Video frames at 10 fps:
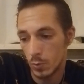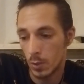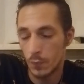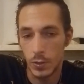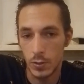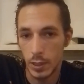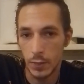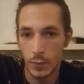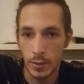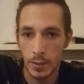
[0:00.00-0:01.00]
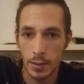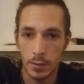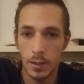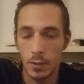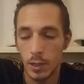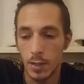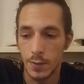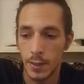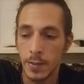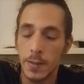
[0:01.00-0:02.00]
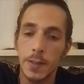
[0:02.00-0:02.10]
obviously, when they are arriving.